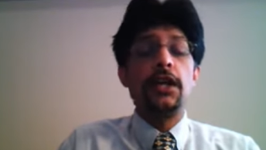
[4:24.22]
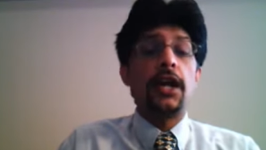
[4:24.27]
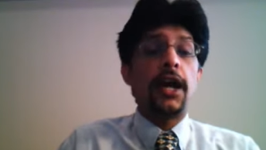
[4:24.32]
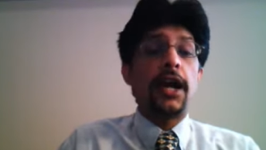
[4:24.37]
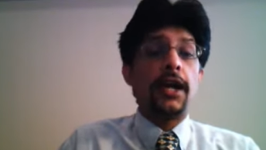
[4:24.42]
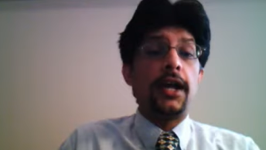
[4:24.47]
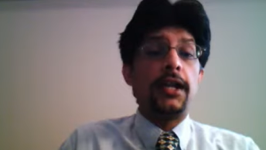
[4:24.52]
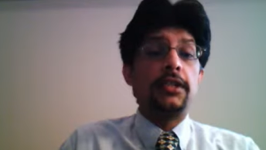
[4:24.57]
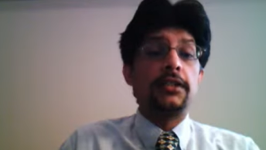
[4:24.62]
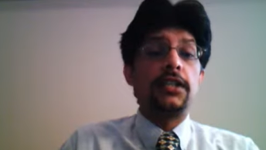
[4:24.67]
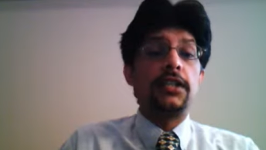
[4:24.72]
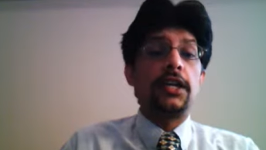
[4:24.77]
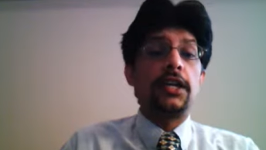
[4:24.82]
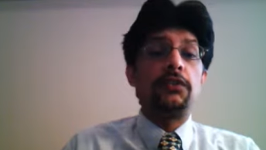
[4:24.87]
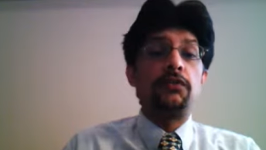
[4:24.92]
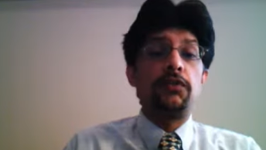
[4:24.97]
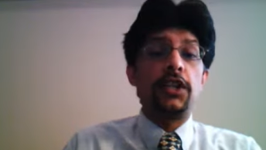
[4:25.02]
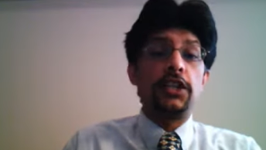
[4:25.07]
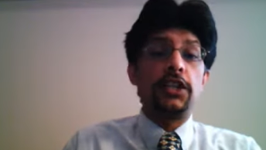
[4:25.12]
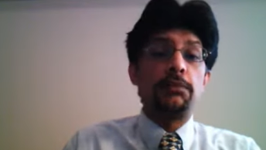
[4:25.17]
and
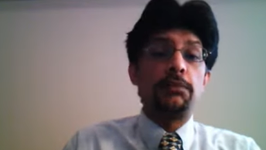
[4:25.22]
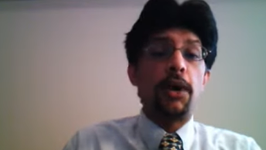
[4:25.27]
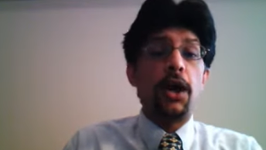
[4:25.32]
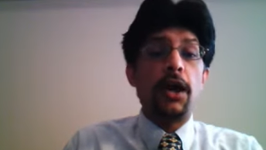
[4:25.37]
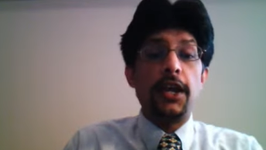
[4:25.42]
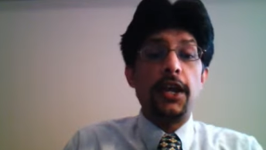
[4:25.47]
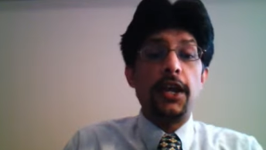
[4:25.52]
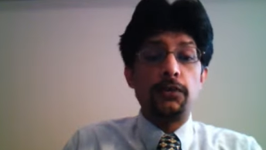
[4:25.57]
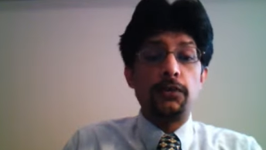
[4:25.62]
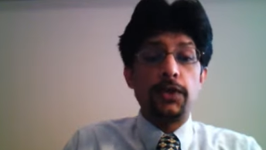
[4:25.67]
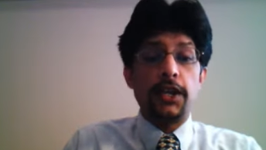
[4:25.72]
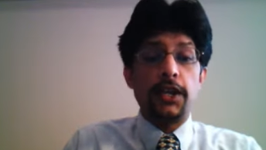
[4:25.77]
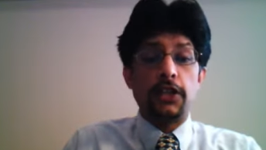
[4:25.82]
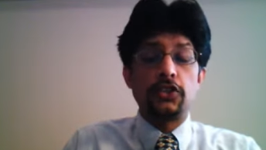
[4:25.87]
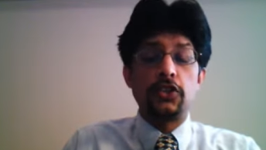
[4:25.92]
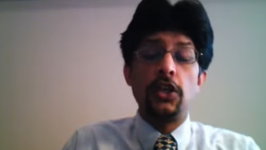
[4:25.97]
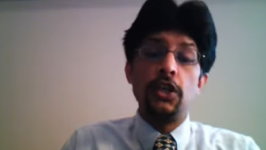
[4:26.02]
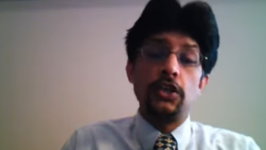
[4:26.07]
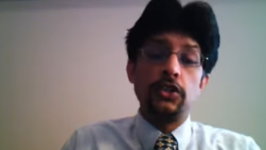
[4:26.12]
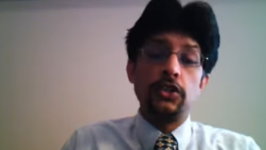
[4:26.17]
then winning by eight
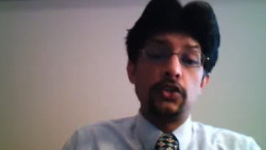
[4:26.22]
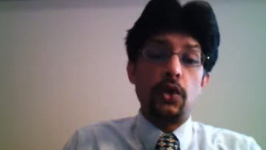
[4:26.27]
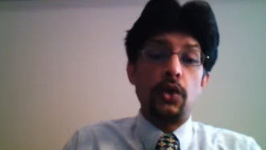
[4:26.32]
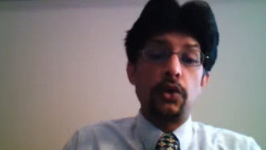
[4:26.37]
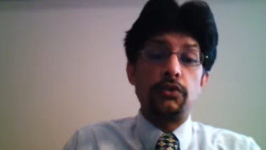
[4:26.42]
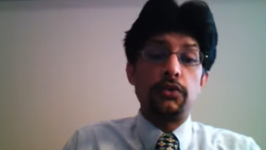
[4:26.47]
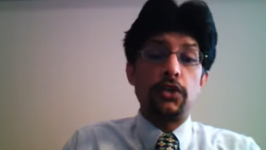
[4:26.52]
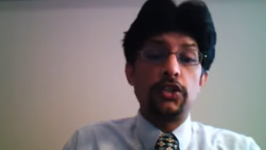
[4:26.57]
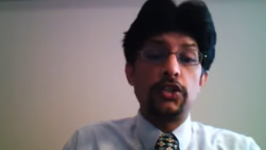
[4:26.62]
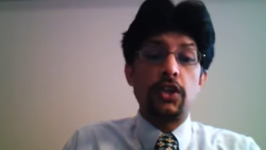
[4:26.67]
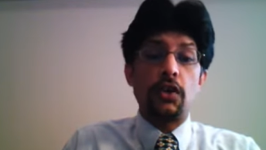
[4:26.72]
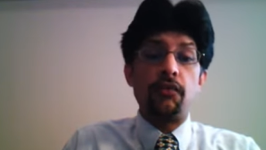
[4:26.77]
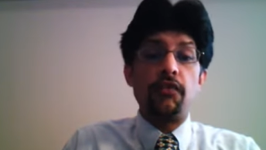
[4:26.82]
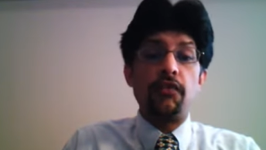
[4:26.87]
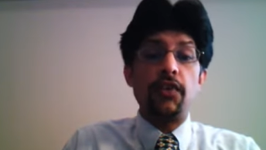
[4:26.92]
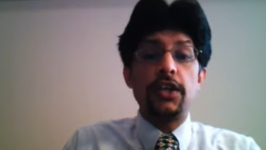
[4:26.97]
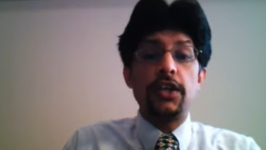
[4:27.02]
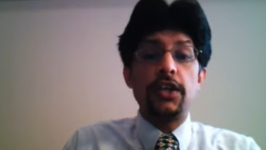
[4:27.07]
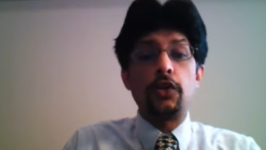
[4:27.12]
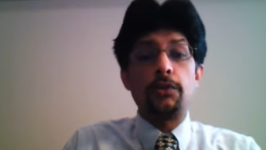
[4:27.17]
wickets so it was a
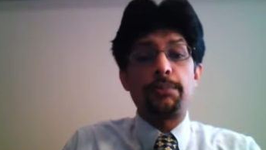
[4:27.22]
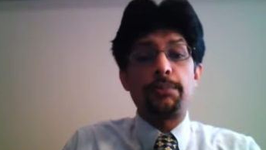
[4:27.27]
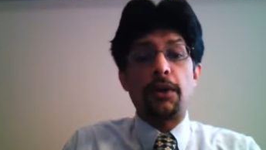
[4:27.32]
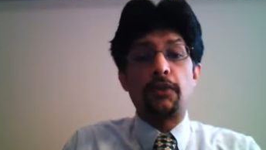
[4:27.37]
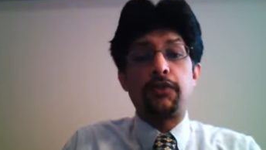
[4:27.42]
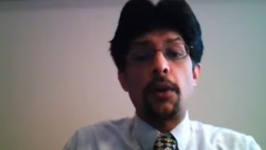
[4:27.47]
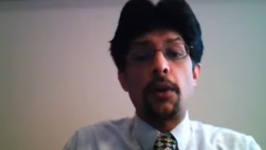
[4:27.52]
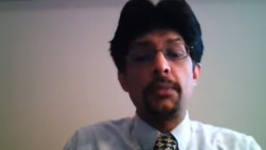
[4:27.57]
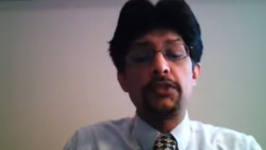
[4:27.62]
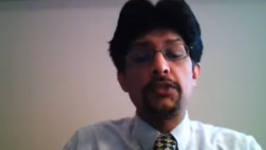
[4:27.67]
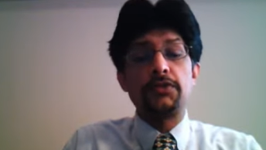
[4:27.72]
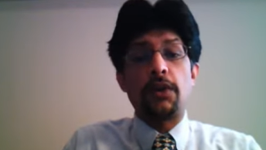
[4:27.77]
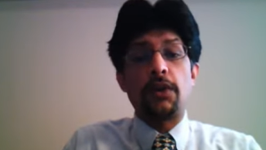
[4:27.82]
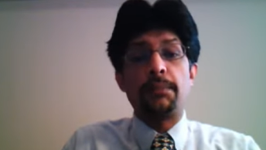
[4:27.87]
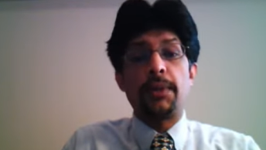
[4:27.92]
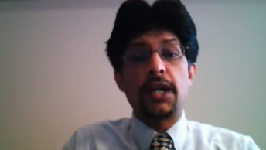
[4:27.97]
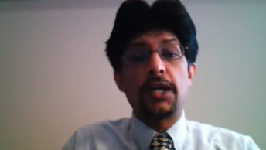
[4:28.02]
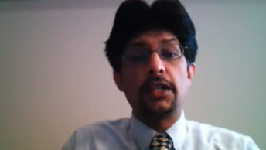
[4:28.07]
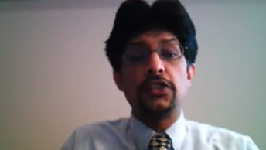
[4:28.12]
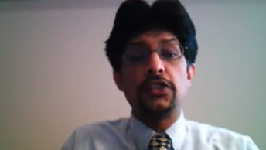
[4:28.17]
very good performance from
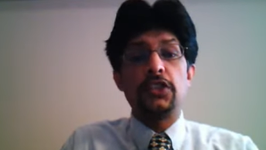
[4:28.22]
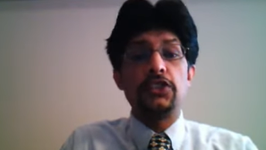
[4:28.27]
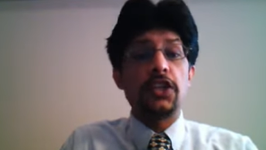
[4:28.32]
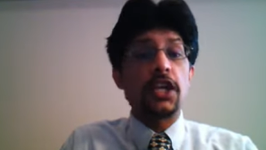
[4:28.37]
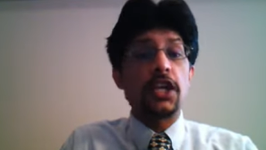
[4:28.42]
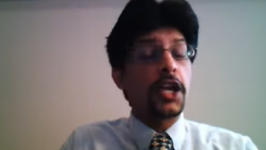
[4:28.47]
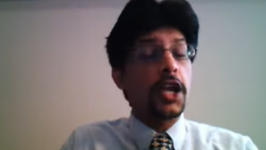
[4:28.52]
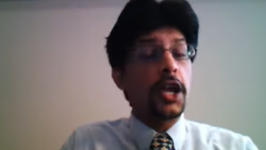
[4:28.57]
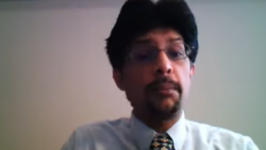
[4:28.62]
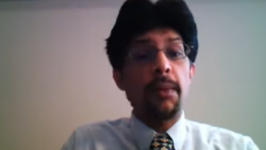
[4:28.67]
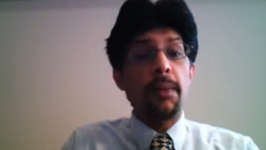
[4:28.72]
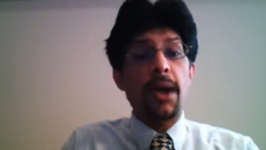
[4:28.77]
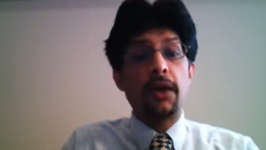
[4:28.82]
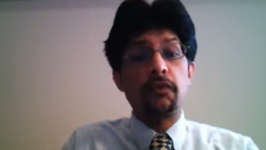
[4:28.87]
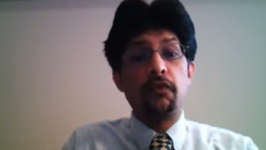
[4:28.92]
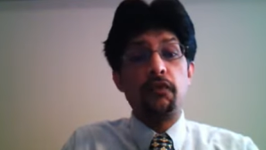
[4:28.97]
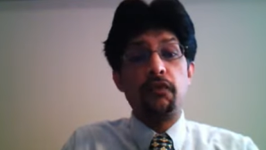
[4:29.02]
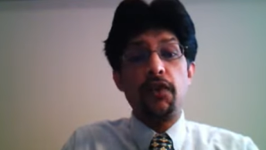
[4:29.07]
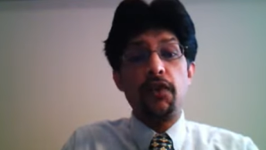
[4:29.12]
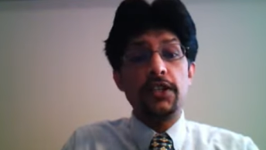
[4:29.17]
bangladesh they came
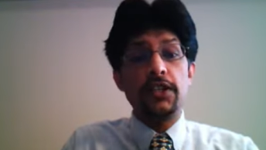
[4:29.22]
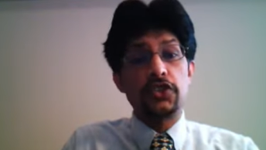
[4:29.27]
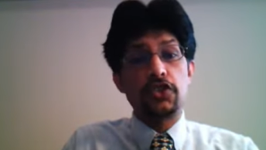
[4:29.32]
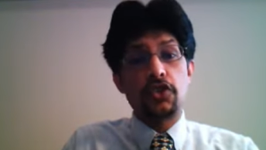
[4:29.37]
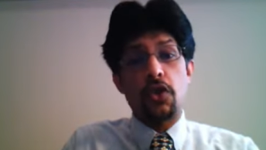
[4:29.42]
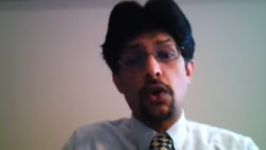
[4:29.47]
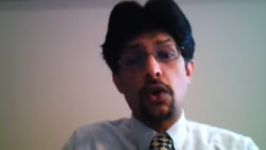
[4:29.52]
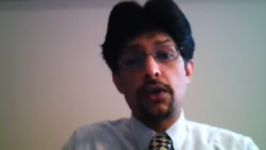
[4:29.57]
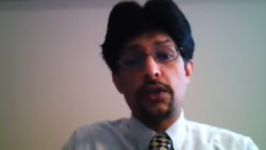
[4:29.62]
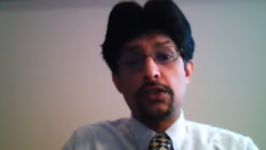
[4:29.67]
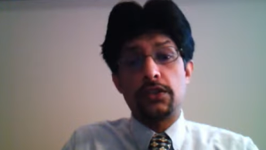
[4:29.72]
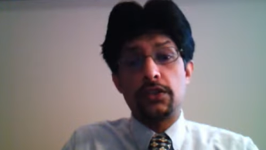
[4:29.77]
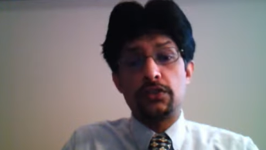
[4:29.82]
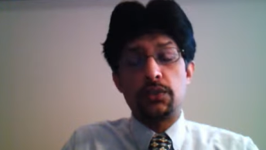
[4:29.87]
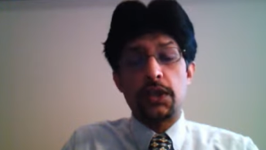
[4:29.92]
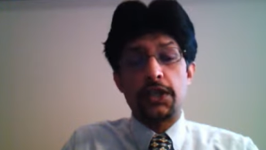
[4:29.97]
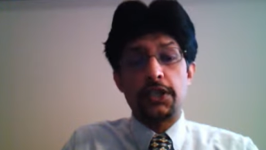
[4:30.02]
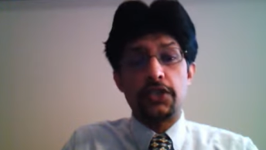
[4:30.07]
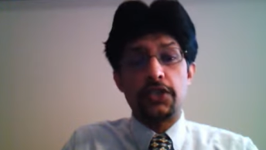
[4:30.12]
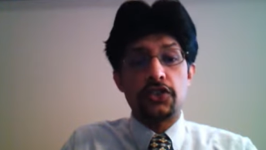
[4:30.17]
back very strong in this
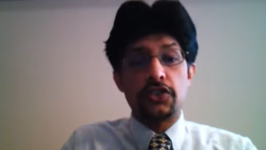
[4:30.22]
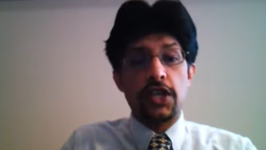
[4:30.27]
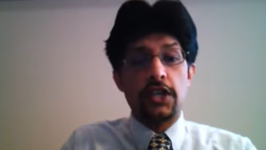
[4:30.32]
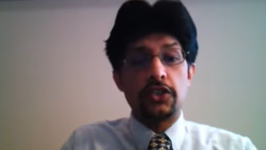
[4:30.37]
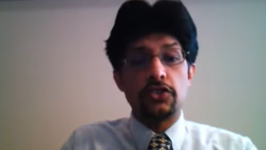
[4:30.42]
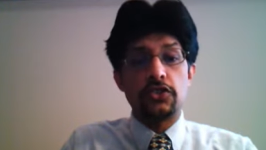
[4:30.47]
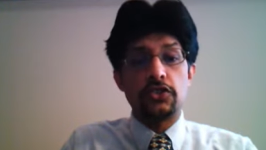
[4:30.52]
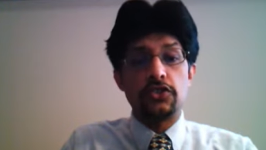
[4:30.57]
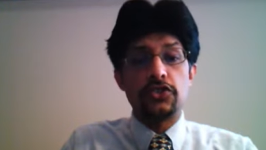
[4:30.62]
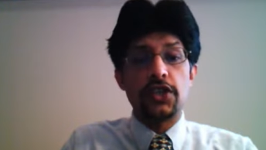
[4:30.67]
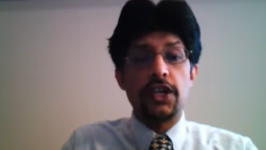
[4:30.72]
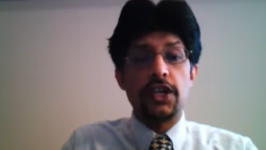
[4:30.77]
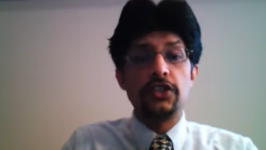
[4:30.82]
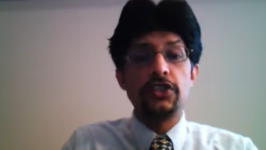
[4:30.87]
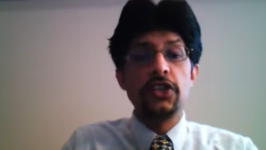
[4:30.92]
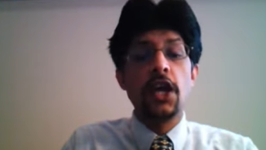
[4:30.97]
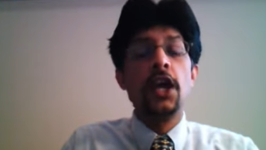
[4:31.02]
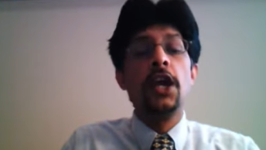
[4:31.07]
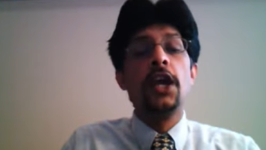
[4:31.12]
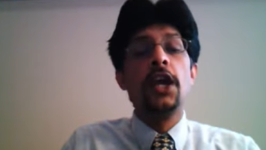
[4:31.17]
one day international
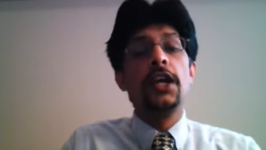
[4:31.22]
series